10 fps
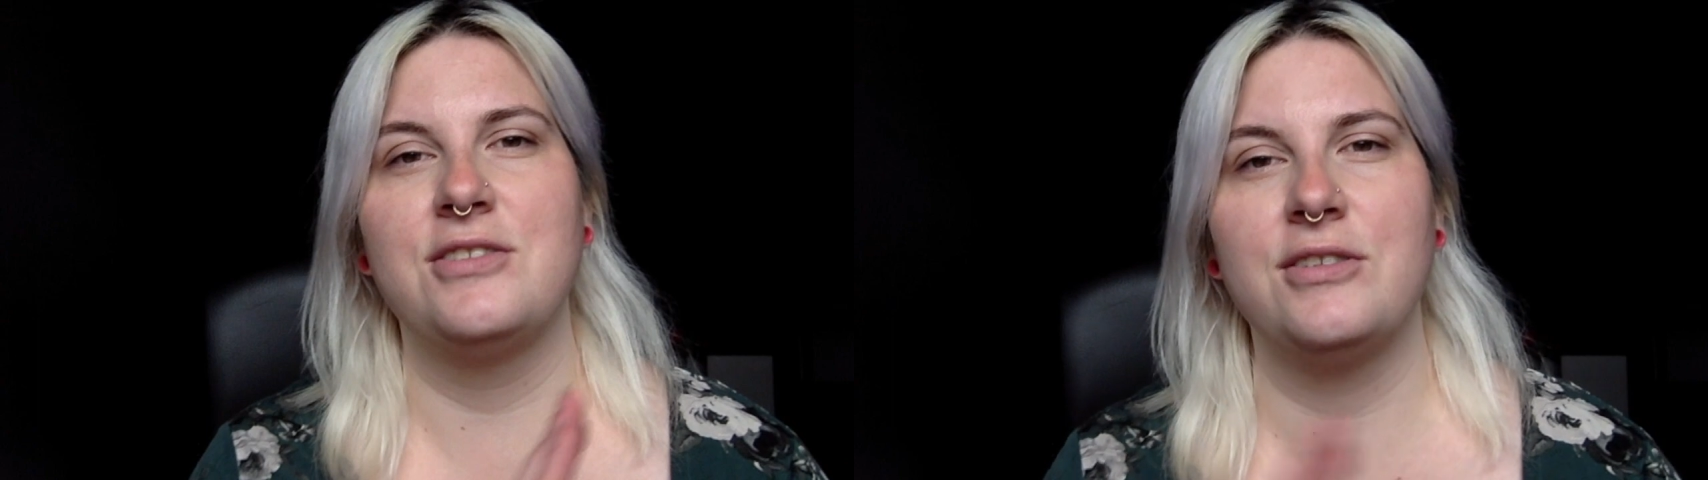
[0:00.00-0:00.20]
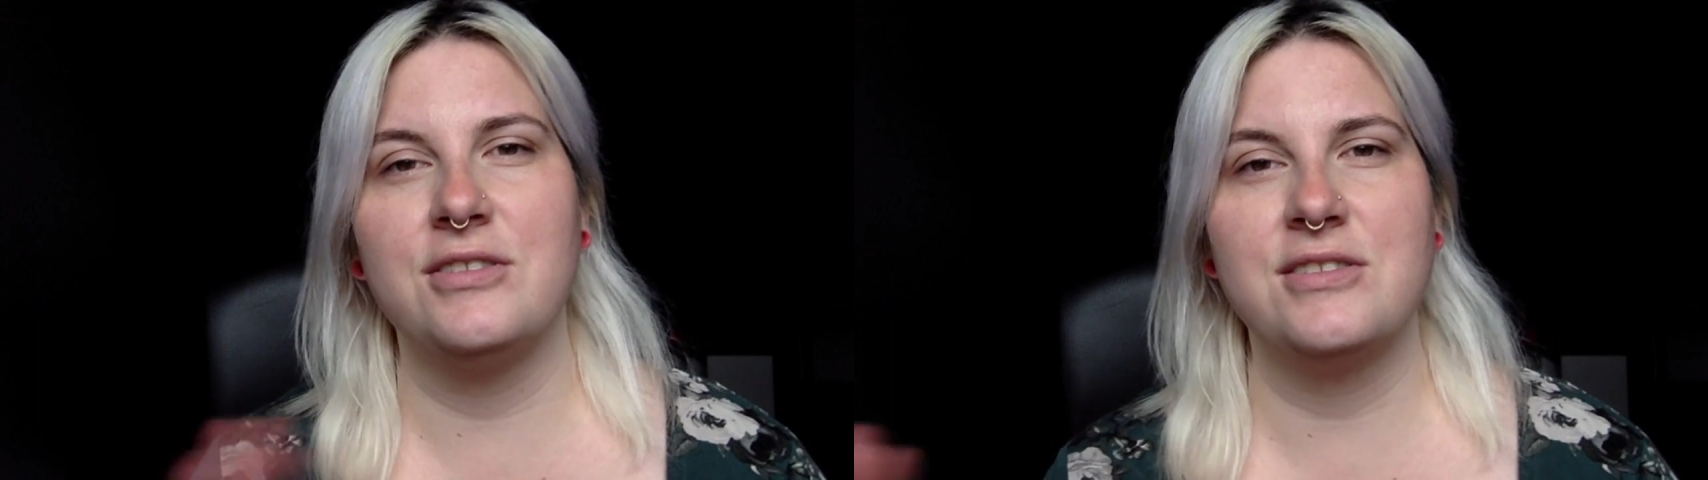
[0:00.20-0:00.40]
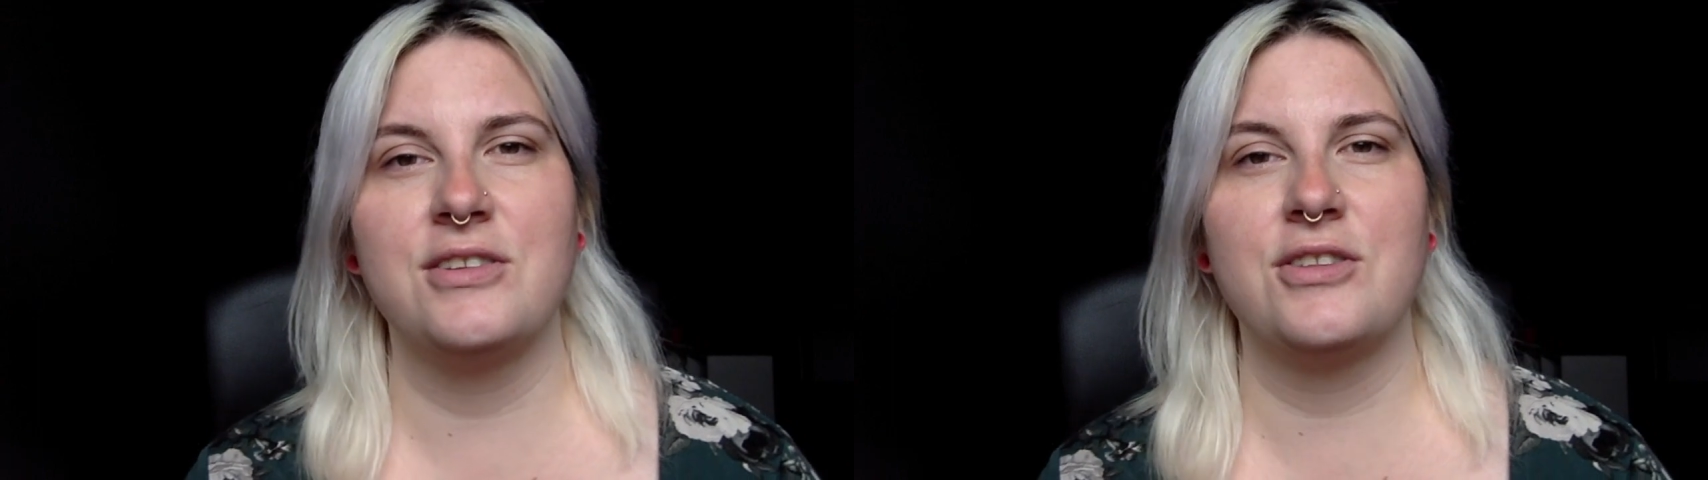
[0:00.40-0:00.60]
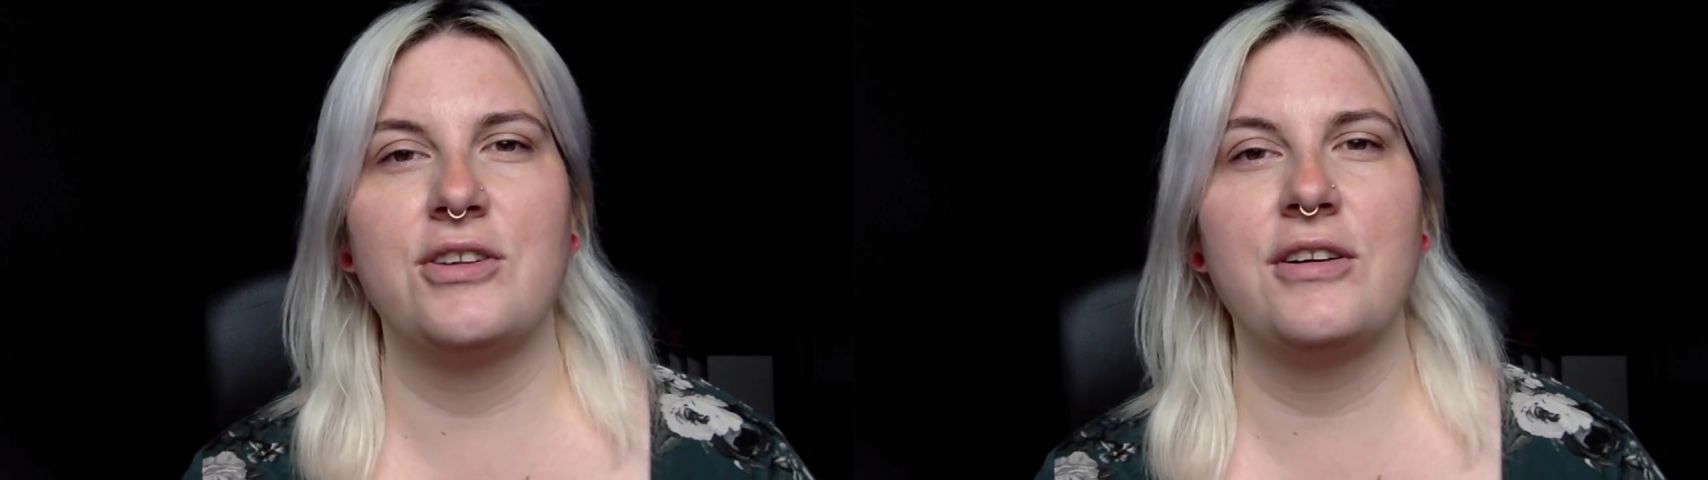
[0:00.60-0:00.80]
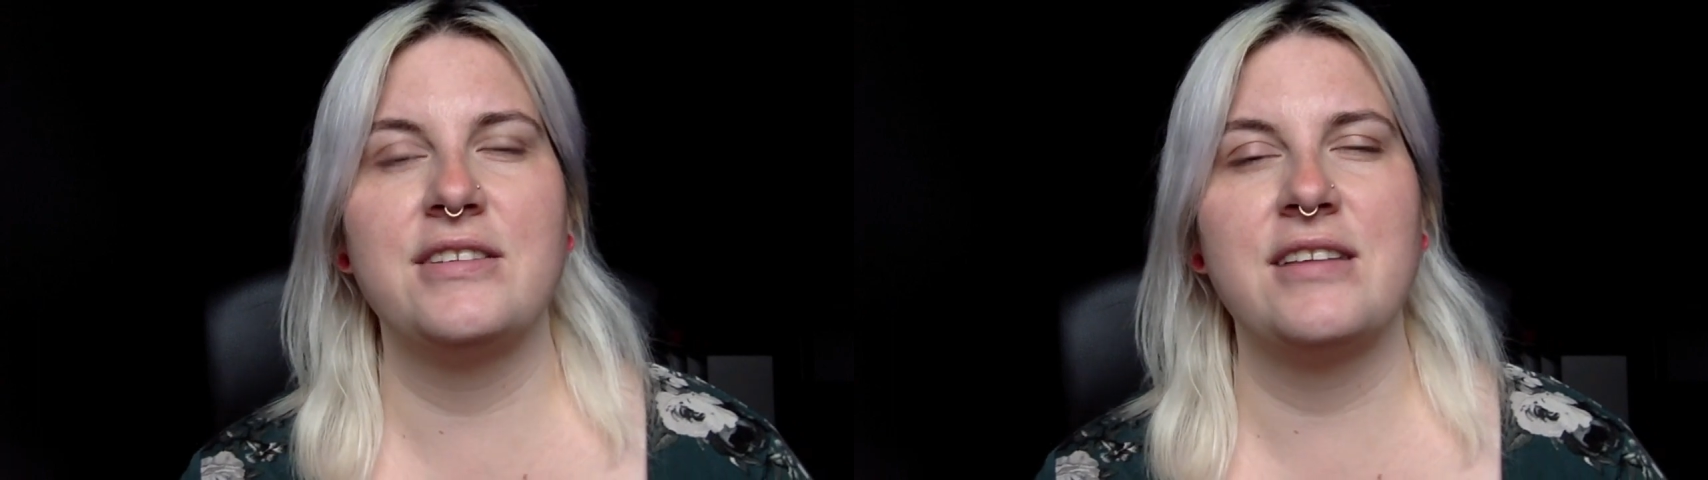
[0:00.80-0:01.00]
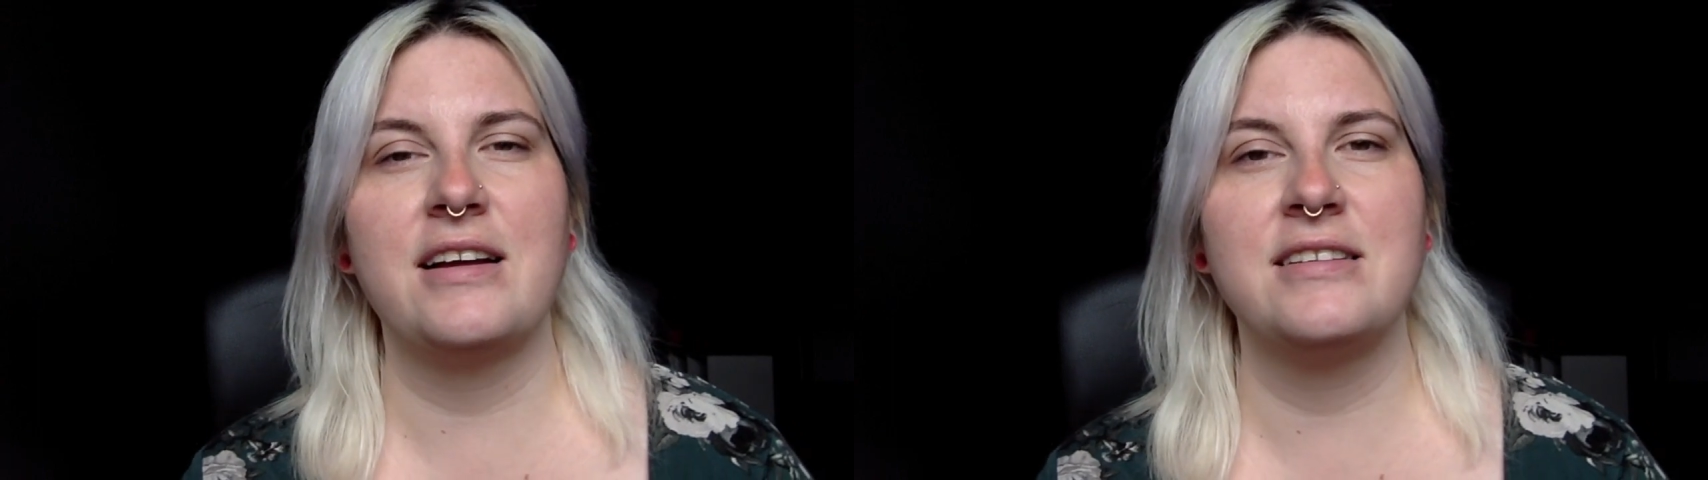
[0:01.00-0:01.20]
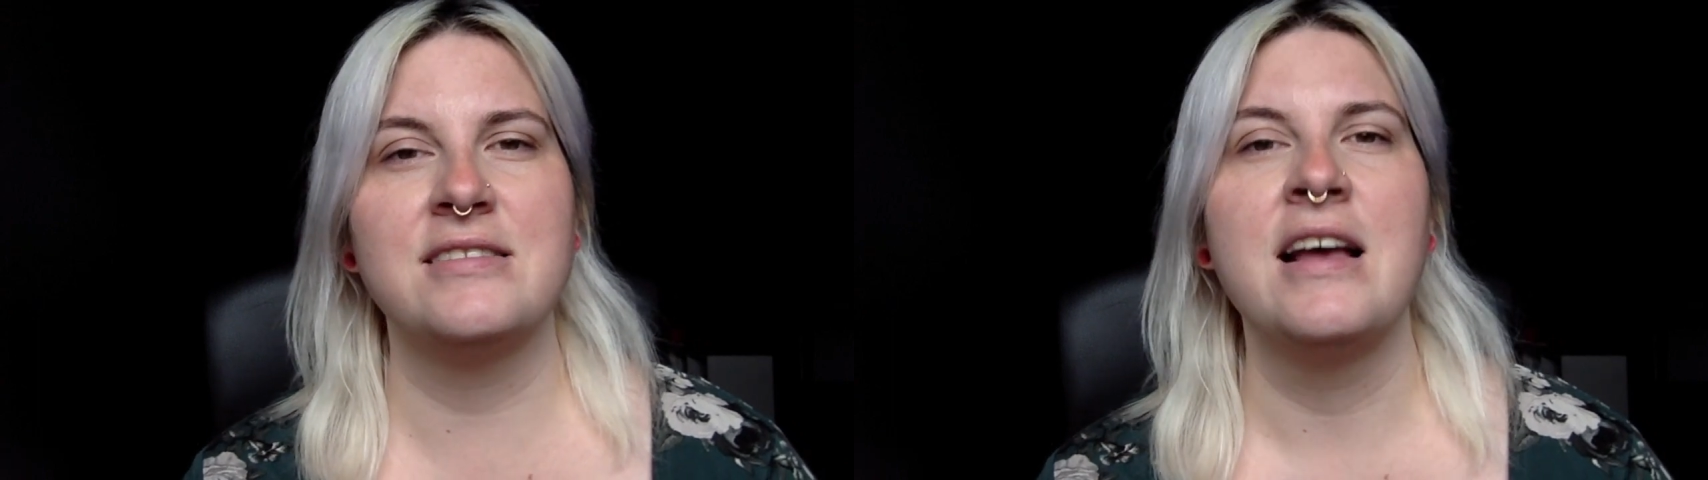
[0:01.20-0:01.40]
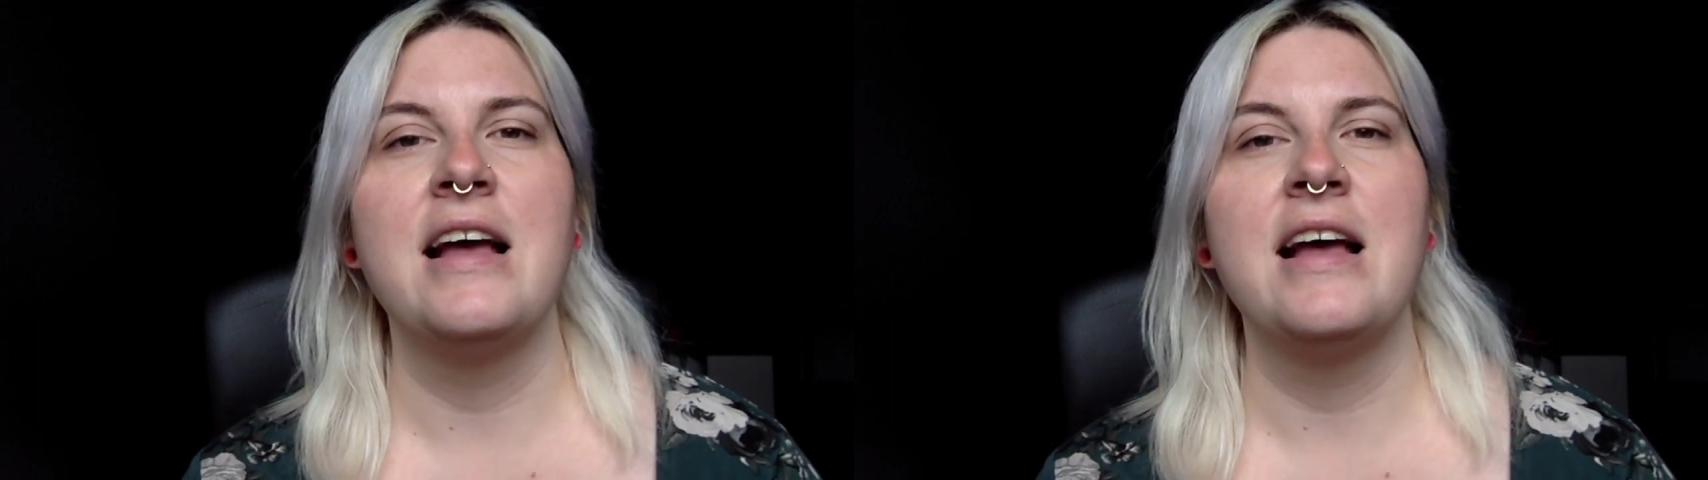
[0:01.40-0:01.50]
So you'll listen to 30 seconds,